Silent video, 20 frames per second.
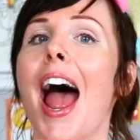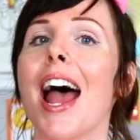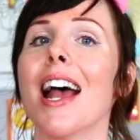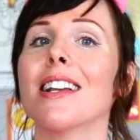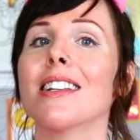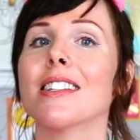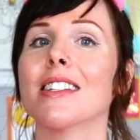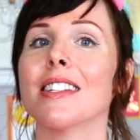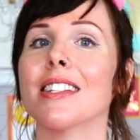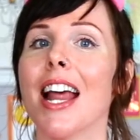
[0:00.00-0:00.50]

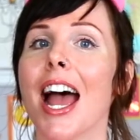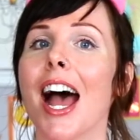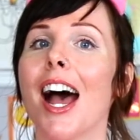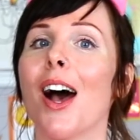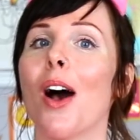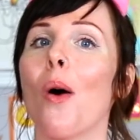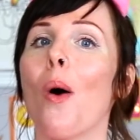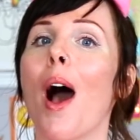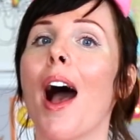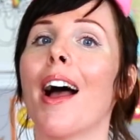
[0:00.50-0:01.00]
And
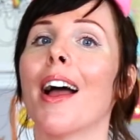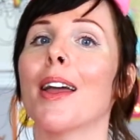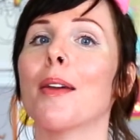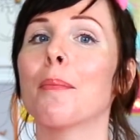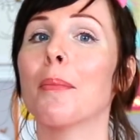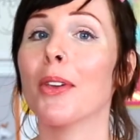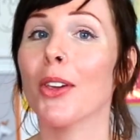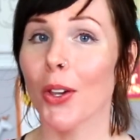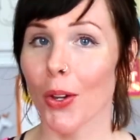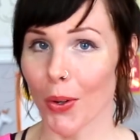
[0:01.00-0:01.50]
now
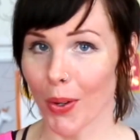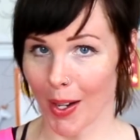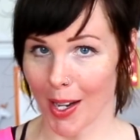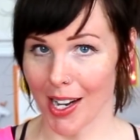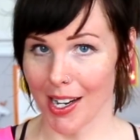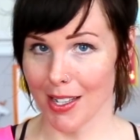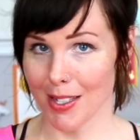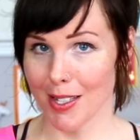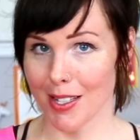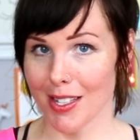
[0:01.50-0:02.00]
I'm
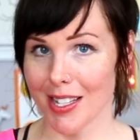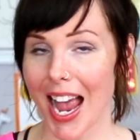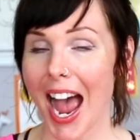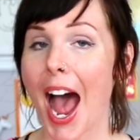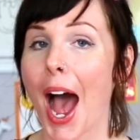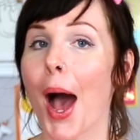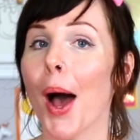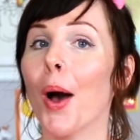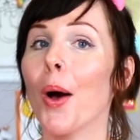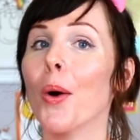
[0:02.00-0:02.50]
curious,
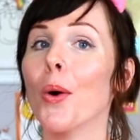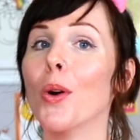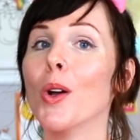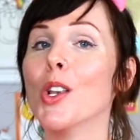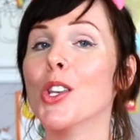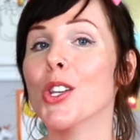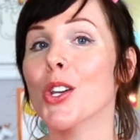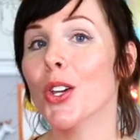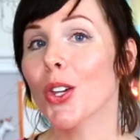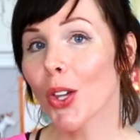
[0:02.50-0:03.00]
how
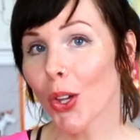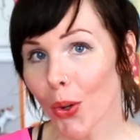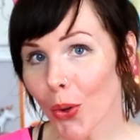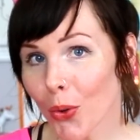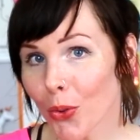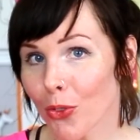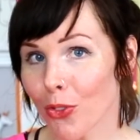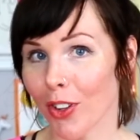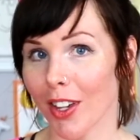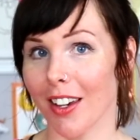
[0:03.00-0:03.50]
do
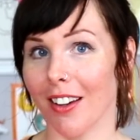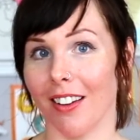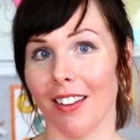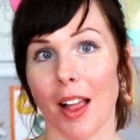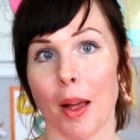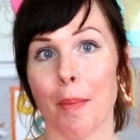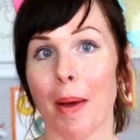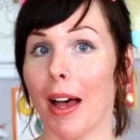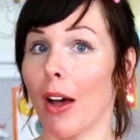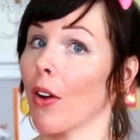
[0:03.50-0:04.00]
you feel
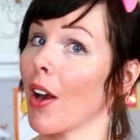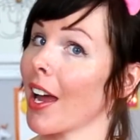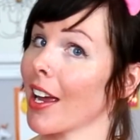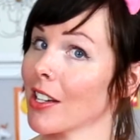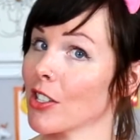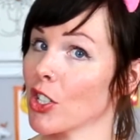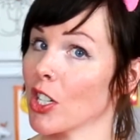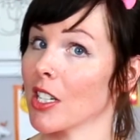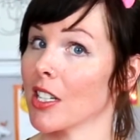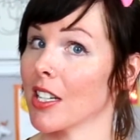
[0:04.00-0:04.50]
about
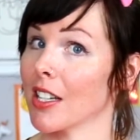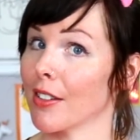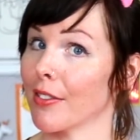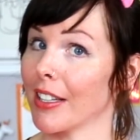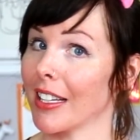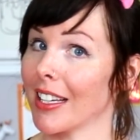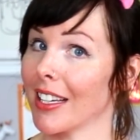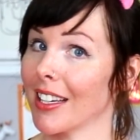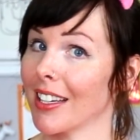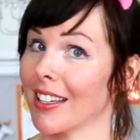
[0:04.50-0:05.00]

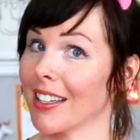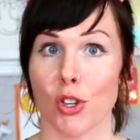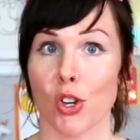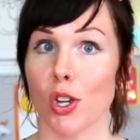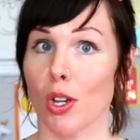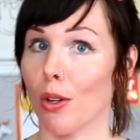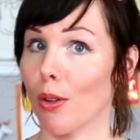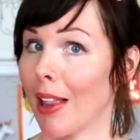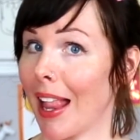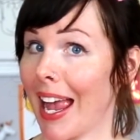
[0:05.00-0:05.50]
IGTV? Do
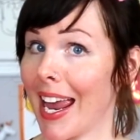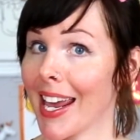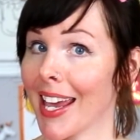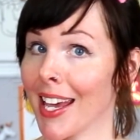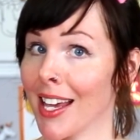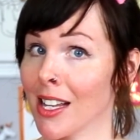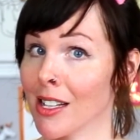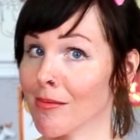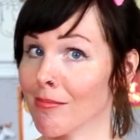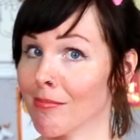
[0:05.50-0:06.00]
you like
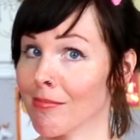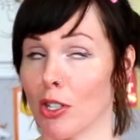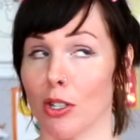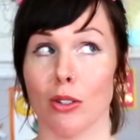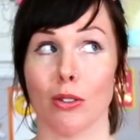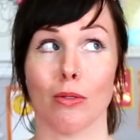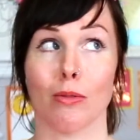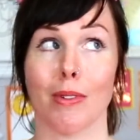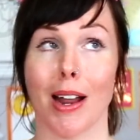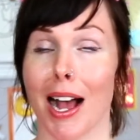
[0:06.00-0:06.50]
it? Do
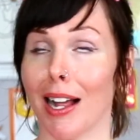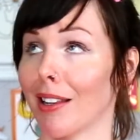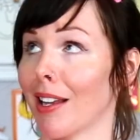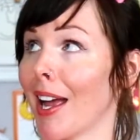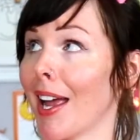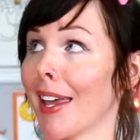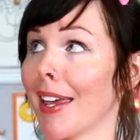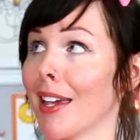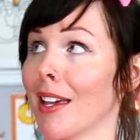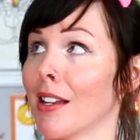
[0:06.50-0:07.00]
you not
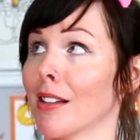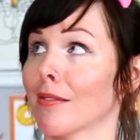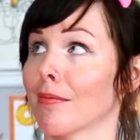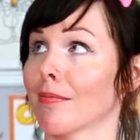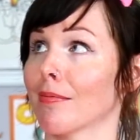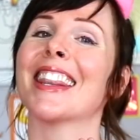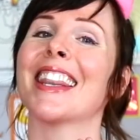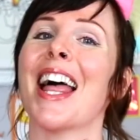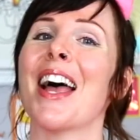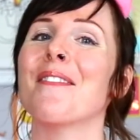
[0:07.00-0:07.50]
like it?
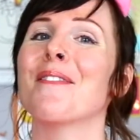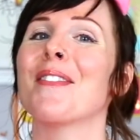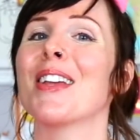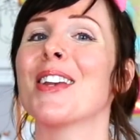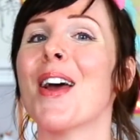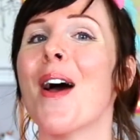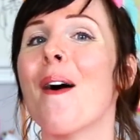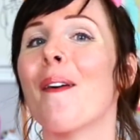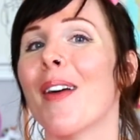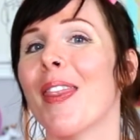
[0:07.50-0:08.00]
Let me
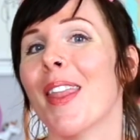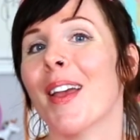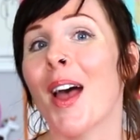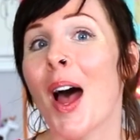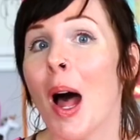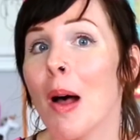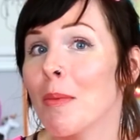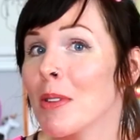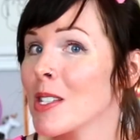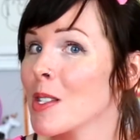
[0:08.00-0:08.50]
know in the
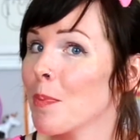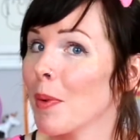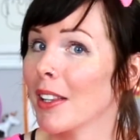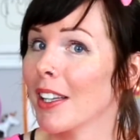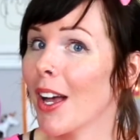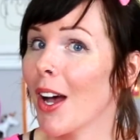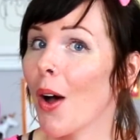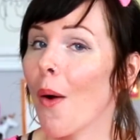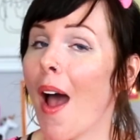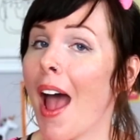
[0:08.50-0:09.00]
comments
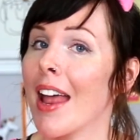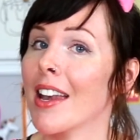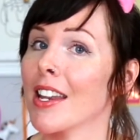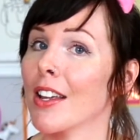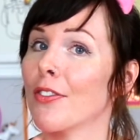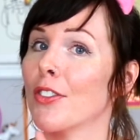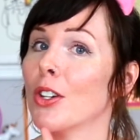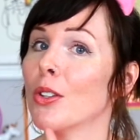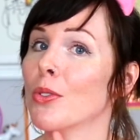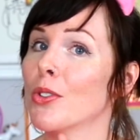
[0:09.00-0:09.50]
below, and
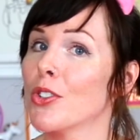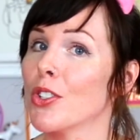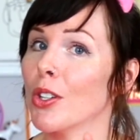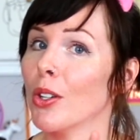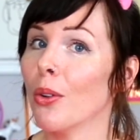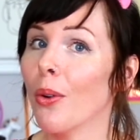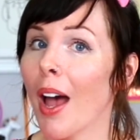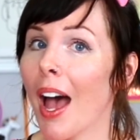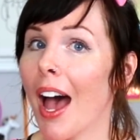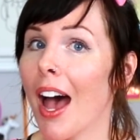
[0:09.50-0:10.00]
if you
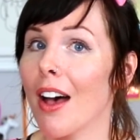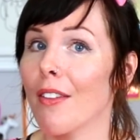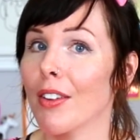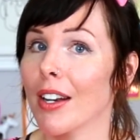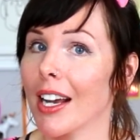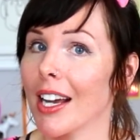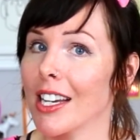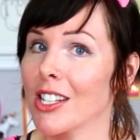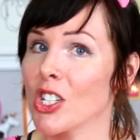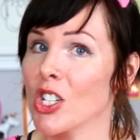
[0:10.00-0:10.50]
do have an
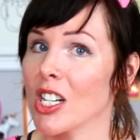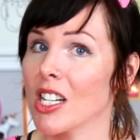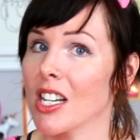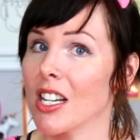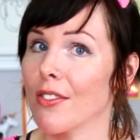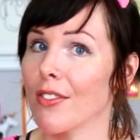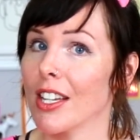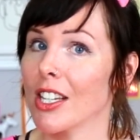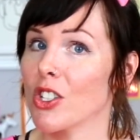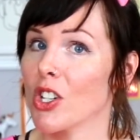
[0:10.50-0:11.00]

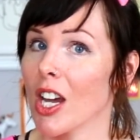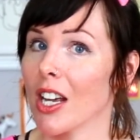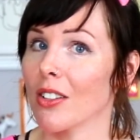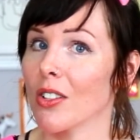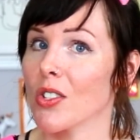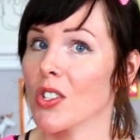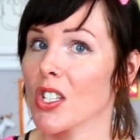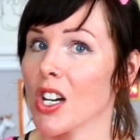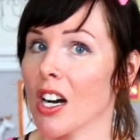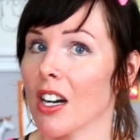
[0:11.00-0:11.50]
IGTV
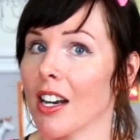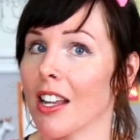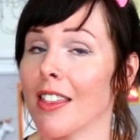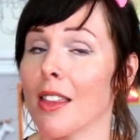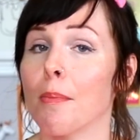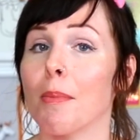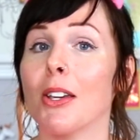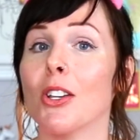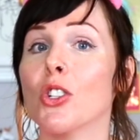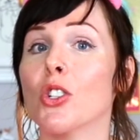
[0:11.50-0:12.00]
channel started,
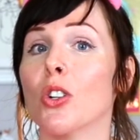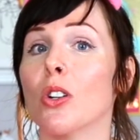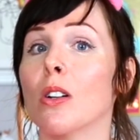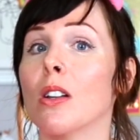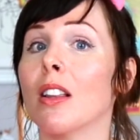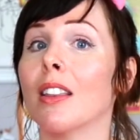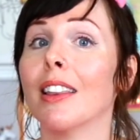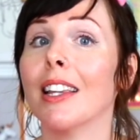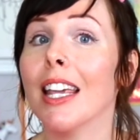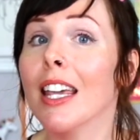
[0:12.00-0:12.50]
then be sure
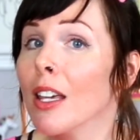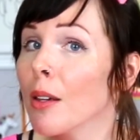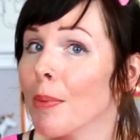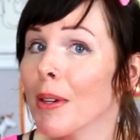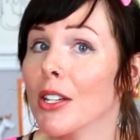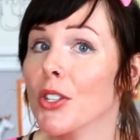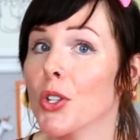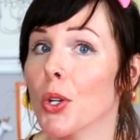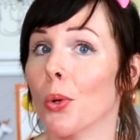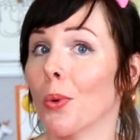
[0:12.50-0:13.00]
to link
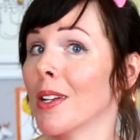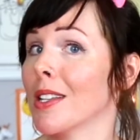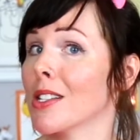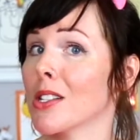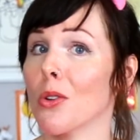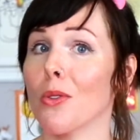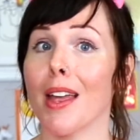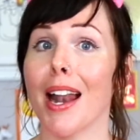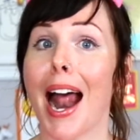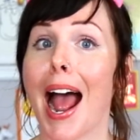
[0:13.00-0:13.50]
me to it
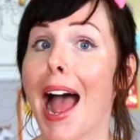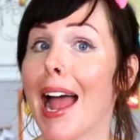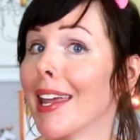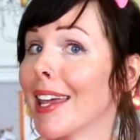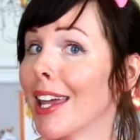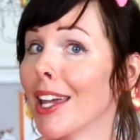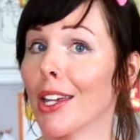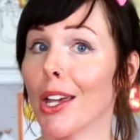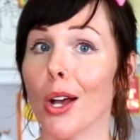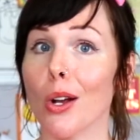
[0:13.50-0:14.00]
so that I
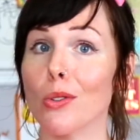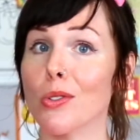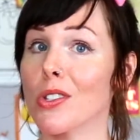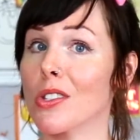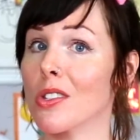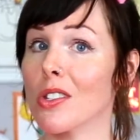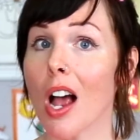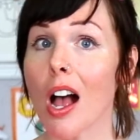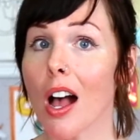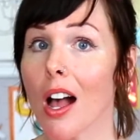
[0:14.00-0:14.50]
can go
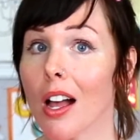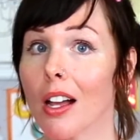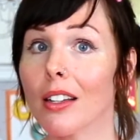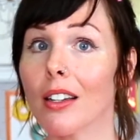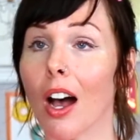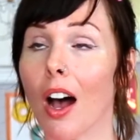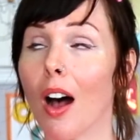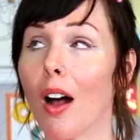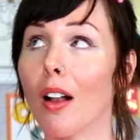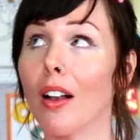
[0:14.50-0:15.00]

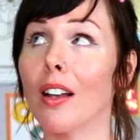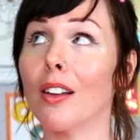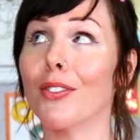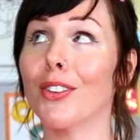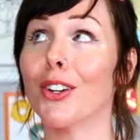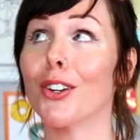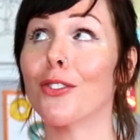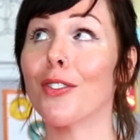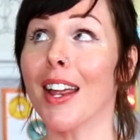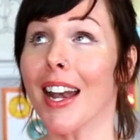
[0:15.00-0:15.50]
stalk all of
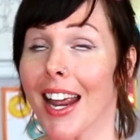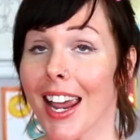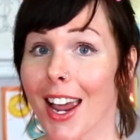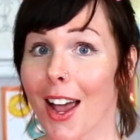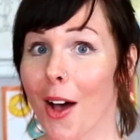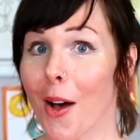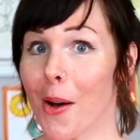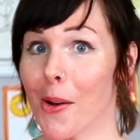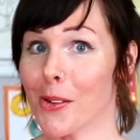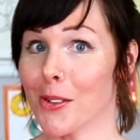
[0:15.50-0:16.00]
your
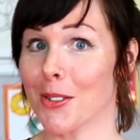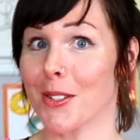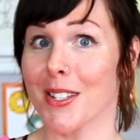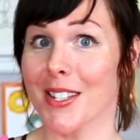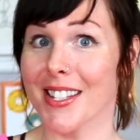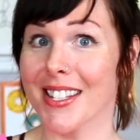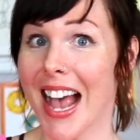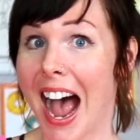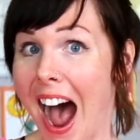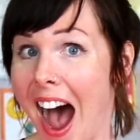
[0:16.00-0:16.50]

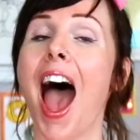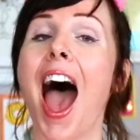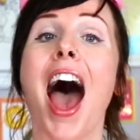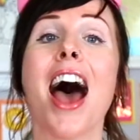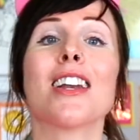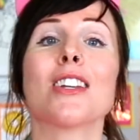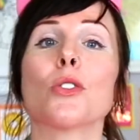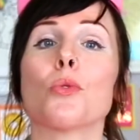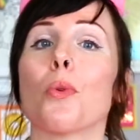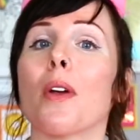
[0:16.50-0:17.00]
videos.
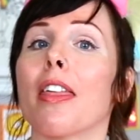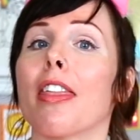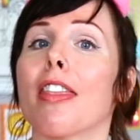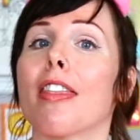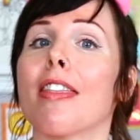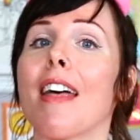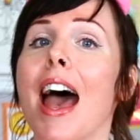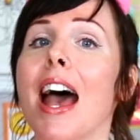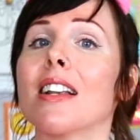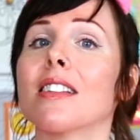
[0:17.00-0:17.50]
And
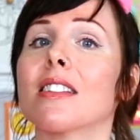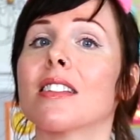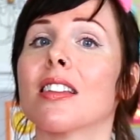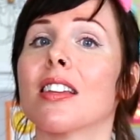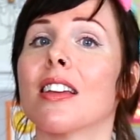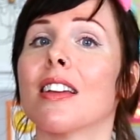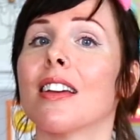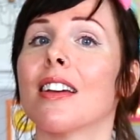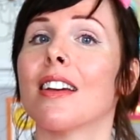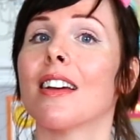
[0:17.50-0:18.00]
with that,
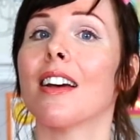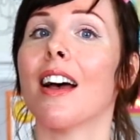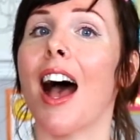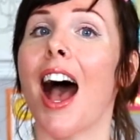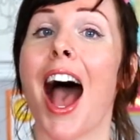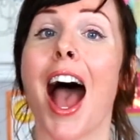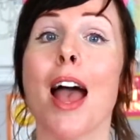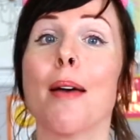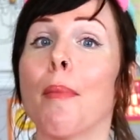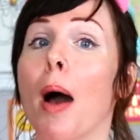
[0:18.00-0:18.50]

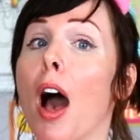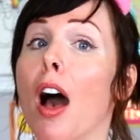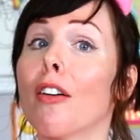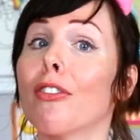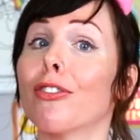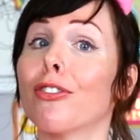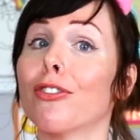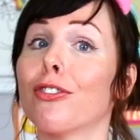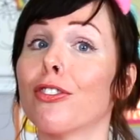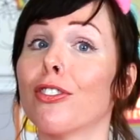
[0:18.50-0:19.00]
I'm
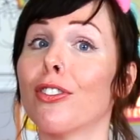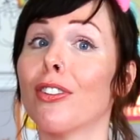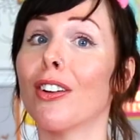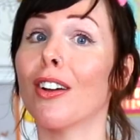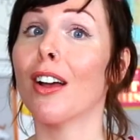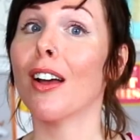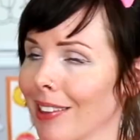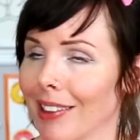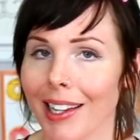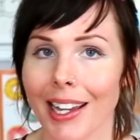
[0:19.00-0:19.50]
off.
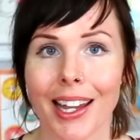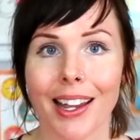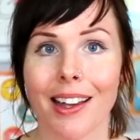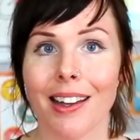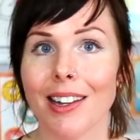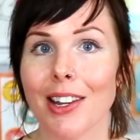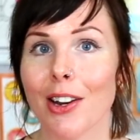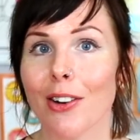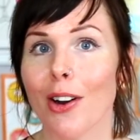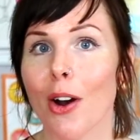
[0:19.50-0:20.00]
Click
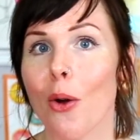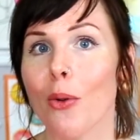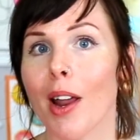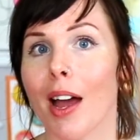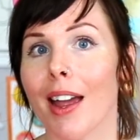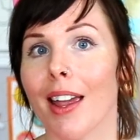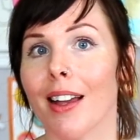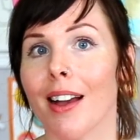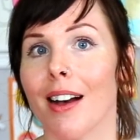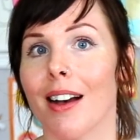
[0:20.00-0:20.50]
on your own
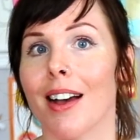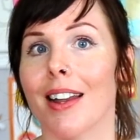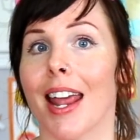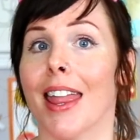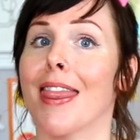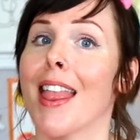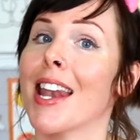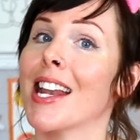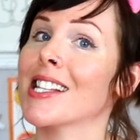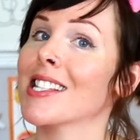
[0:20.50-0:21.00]
icon
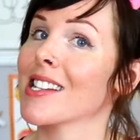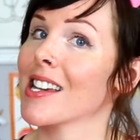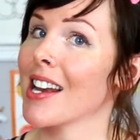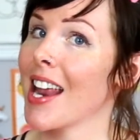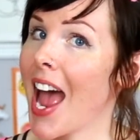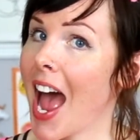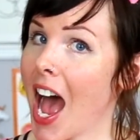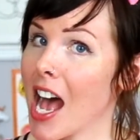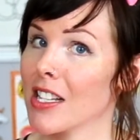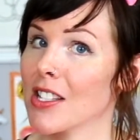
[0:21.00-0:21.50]
and then it's
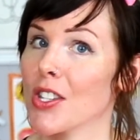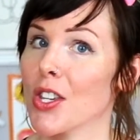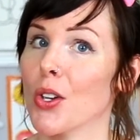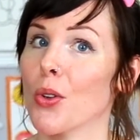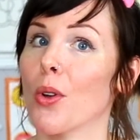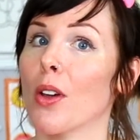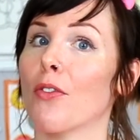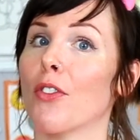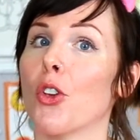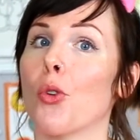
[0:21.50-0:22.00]
gonna ask
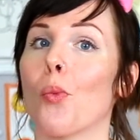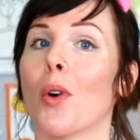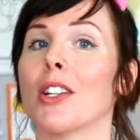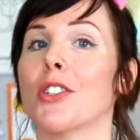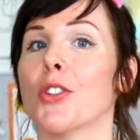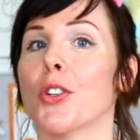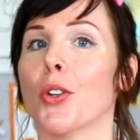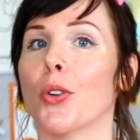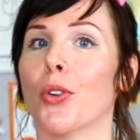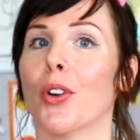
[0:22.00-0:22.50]
you if you
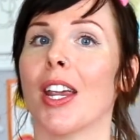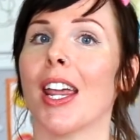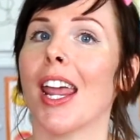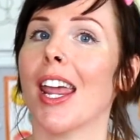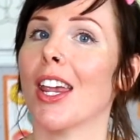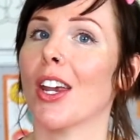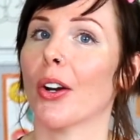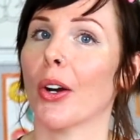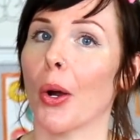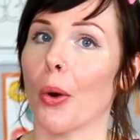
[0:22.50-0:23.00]
want to
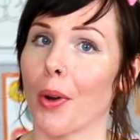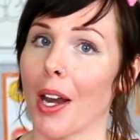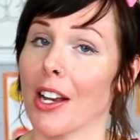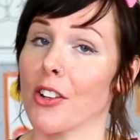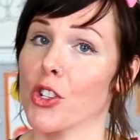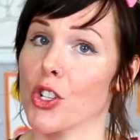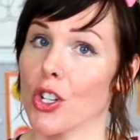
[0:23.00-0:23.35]
create your own